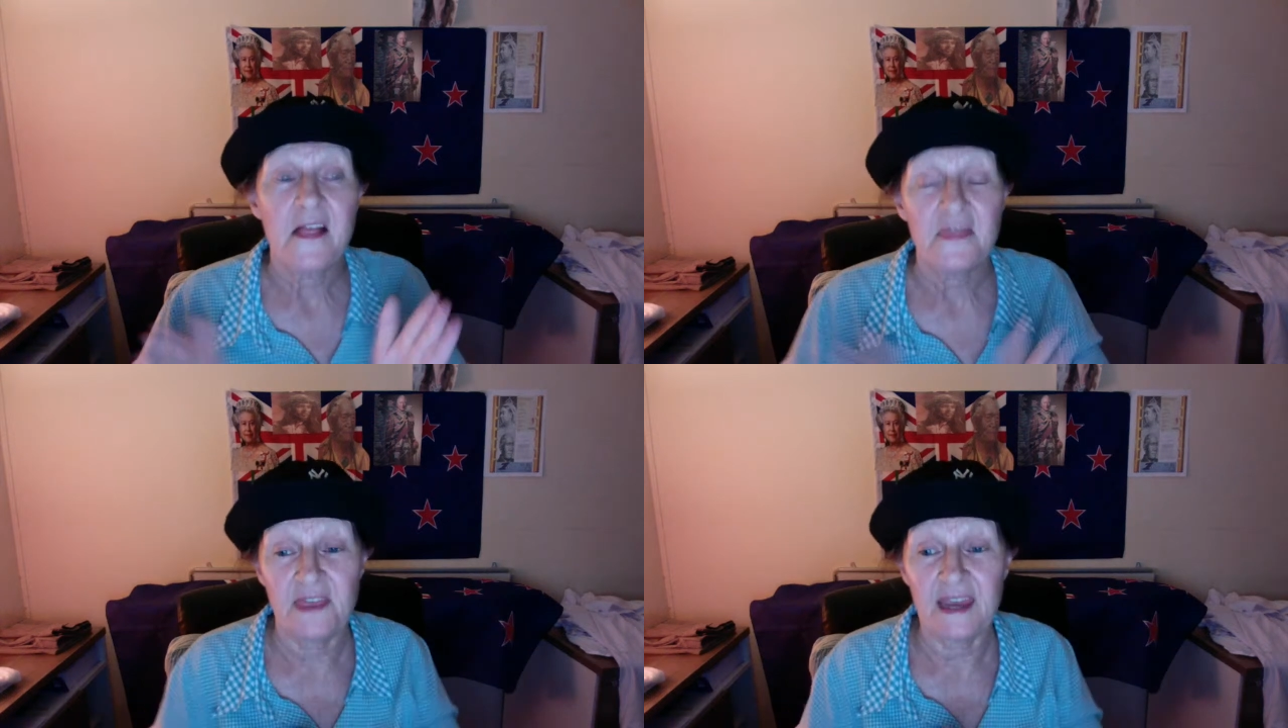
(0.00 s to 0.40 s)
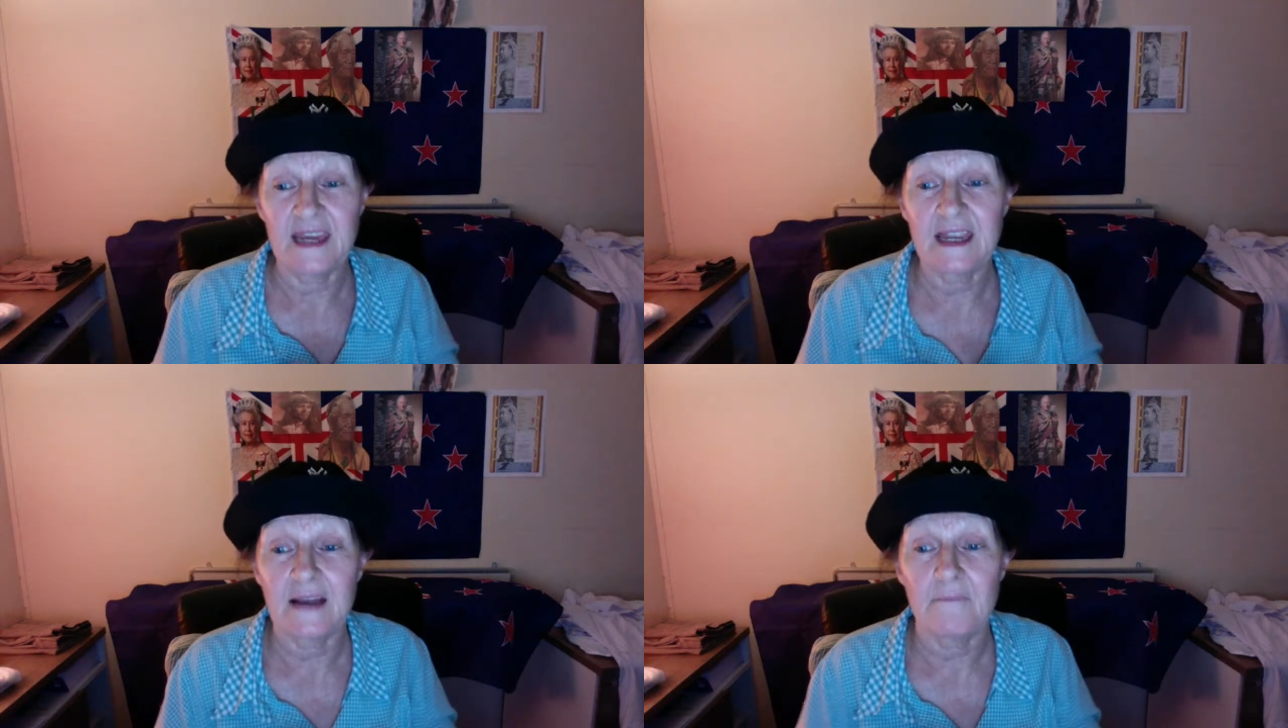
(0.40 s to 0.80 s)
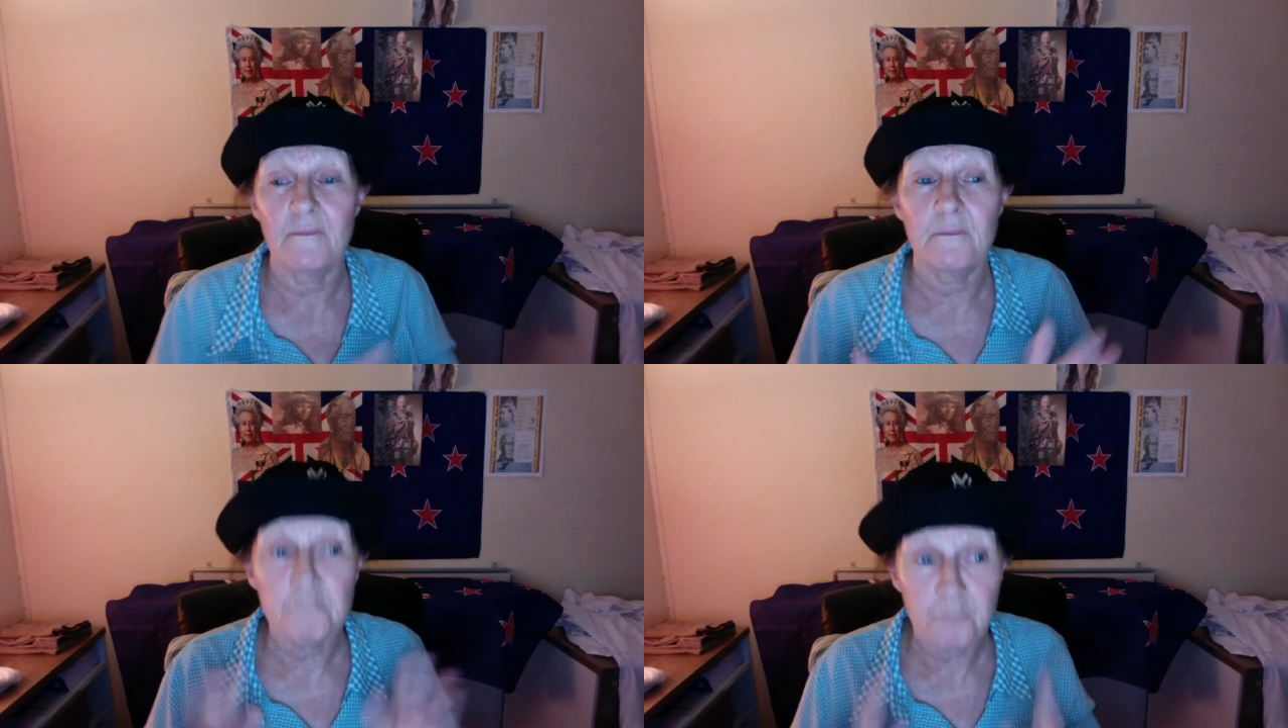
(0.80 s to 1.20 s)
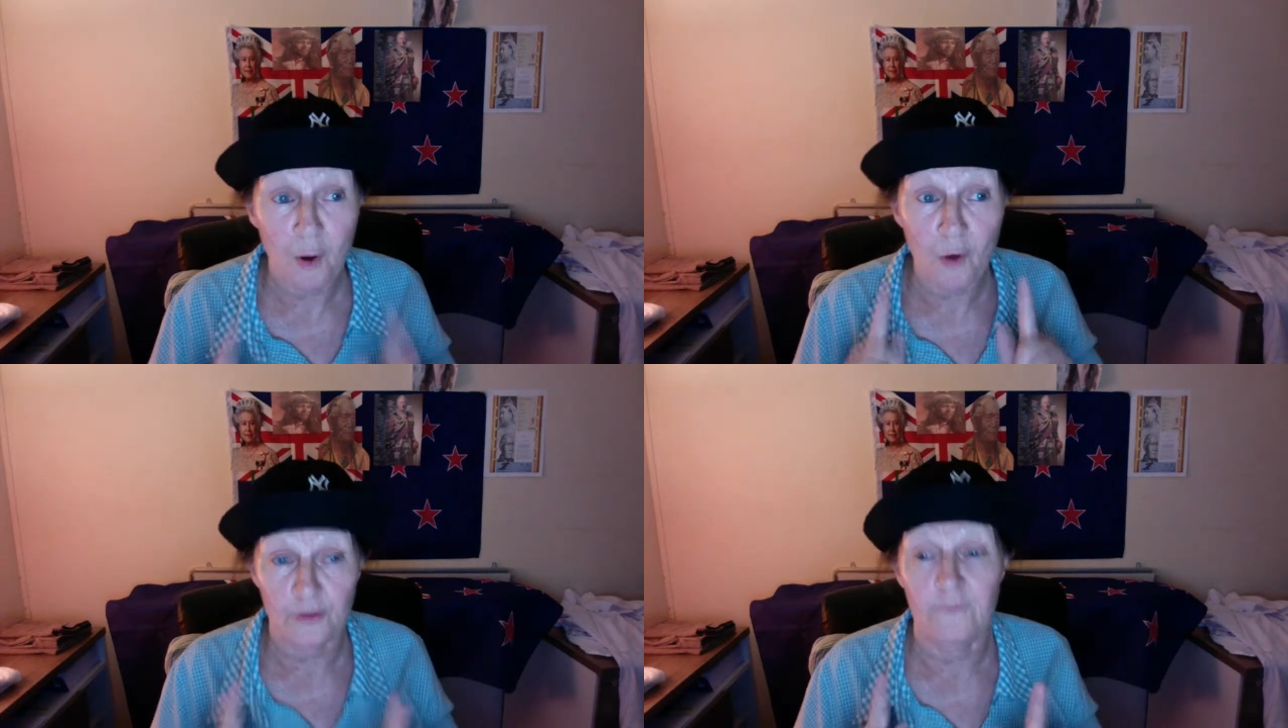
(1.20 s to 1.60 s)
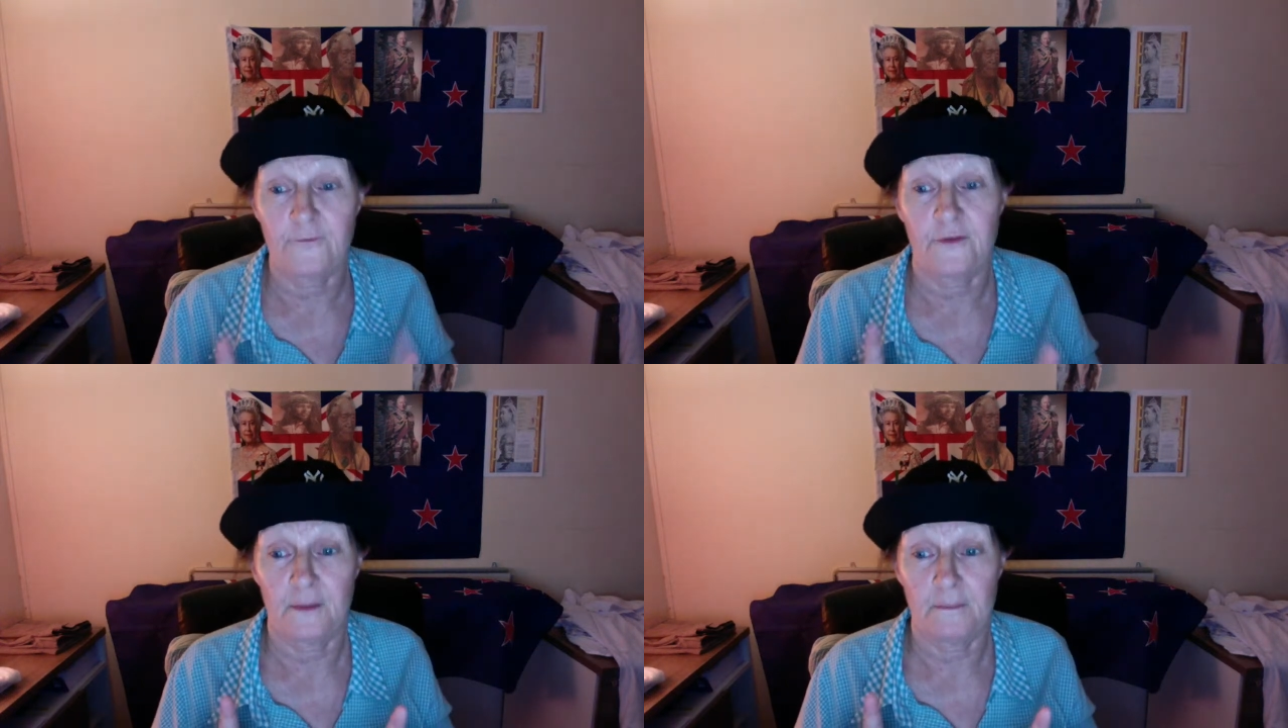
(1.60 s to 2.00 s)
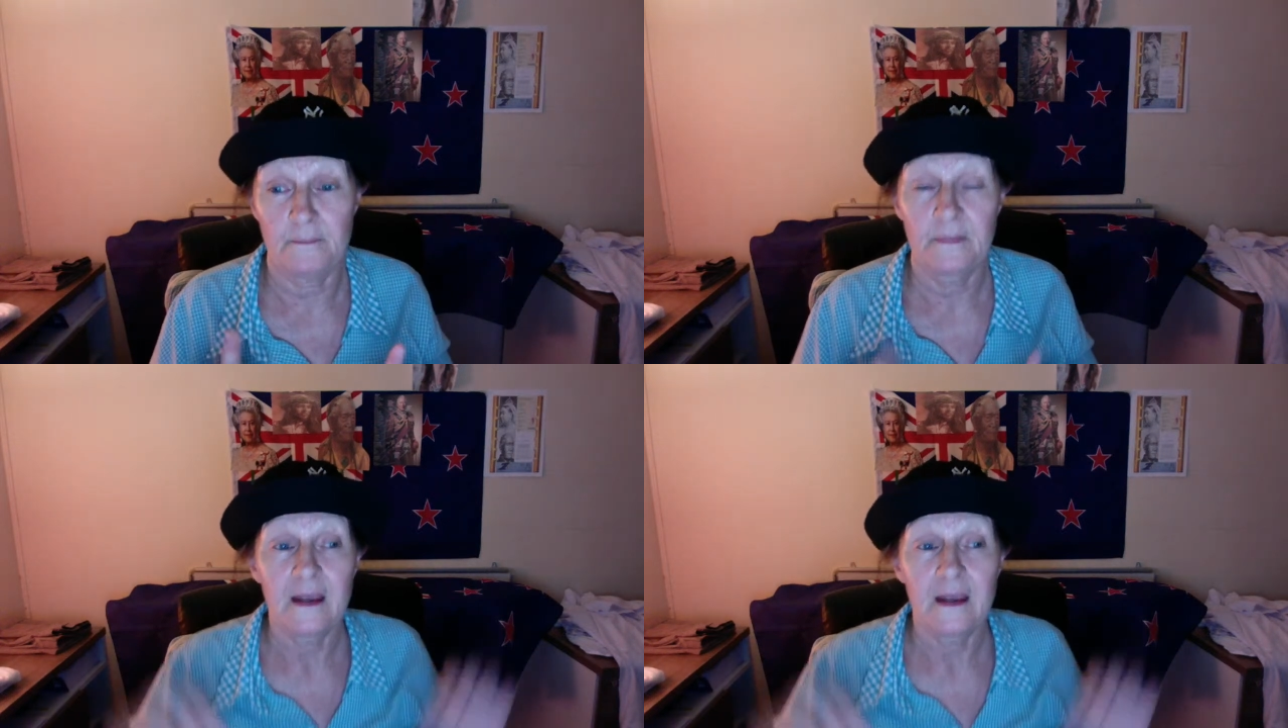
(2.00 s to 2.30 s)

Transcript: They come, both of them